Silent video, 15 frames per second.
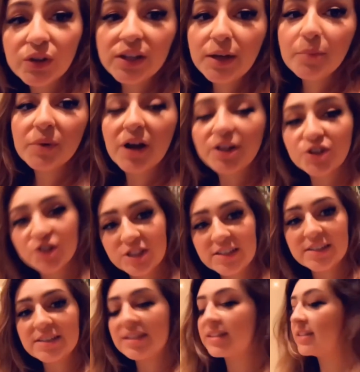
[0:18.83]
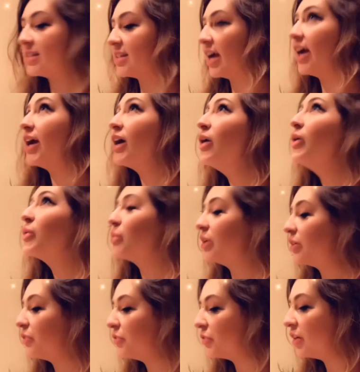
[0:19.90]
bought sheets that say wrinkle
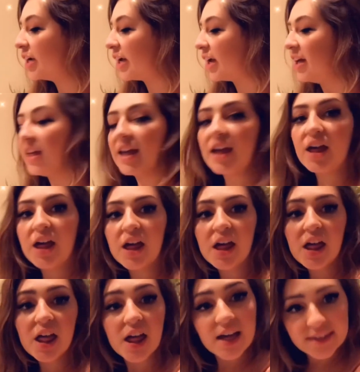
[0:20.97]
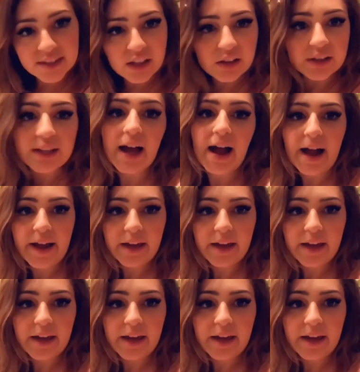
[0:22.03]
free. It's a lie.